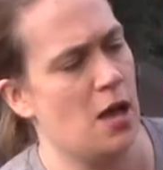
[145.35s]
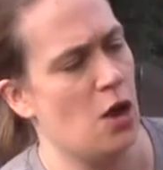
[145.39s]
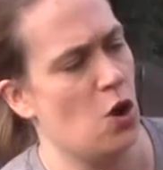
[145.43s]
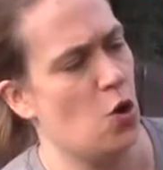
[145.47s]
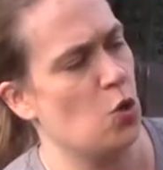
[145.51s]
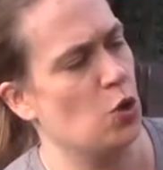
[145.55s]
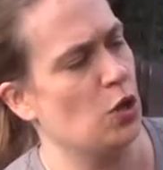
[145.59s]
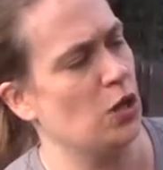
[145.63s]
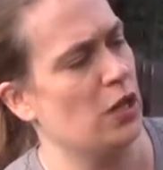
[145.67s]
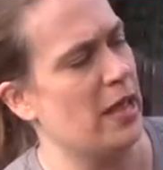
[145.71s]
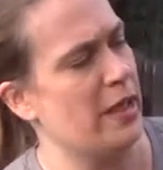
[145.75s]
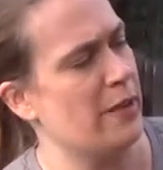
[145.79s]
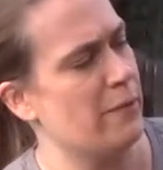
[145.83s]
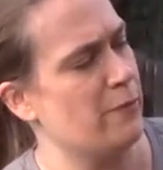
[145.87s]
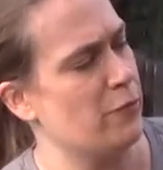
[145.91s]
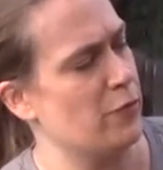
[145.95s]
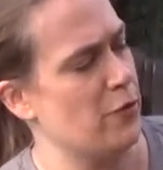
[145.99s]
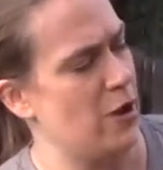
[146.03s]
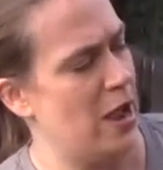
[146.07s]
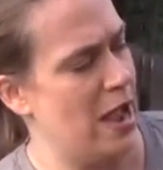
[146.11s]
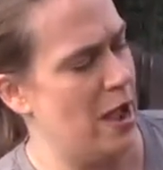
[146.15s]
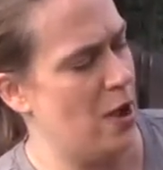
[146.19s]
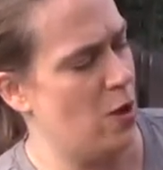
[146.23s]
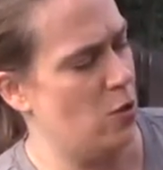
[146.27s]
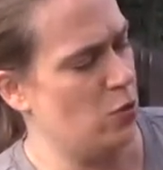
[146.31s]
or light
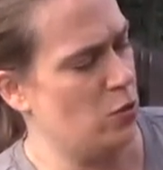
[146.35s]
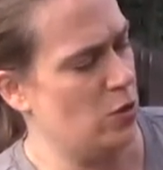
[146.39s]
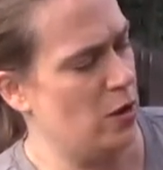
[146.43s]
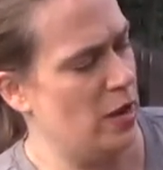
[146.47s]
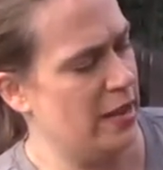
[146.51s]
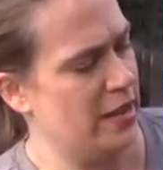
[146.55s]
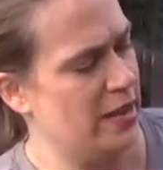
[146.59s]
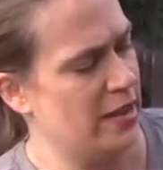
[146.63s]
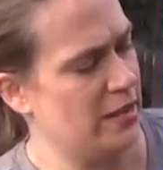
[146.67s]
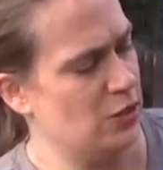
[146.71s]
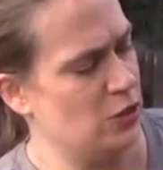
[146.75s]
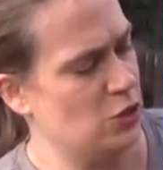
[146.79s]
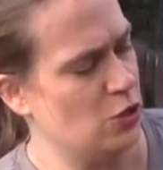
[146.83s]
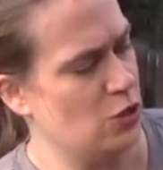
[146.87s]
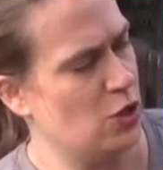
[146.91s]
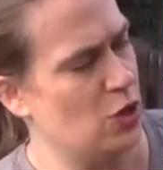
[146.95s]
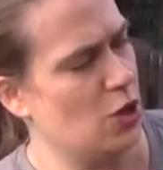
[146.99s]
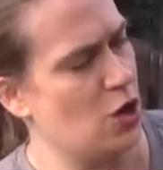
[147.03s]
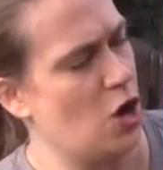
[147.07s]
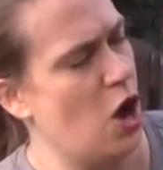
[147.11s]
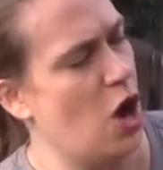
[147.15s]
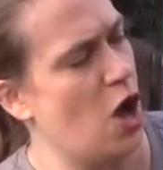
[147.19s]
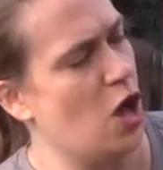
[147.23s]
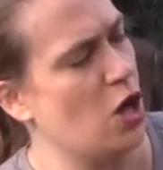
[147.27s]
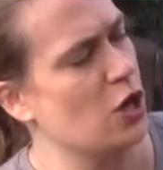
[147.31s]
brown, I guess you could
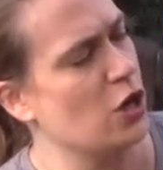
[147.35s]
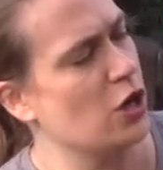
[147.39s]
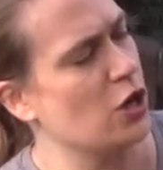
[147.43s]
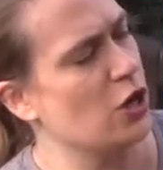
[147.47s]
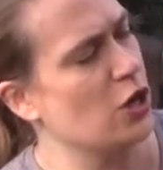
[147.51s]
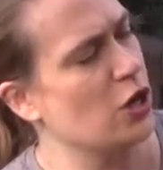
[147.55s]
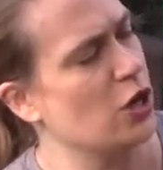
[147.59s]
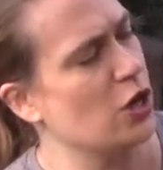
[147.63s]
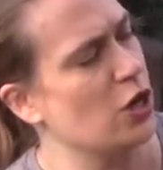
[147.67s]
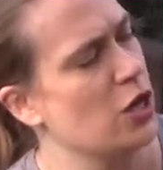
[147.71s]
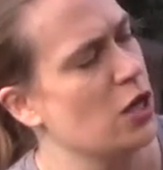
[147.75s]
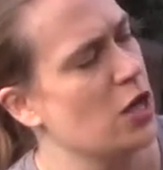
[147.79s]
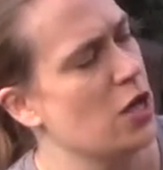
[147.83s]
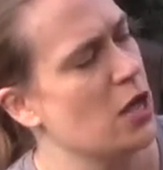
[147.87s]
call her.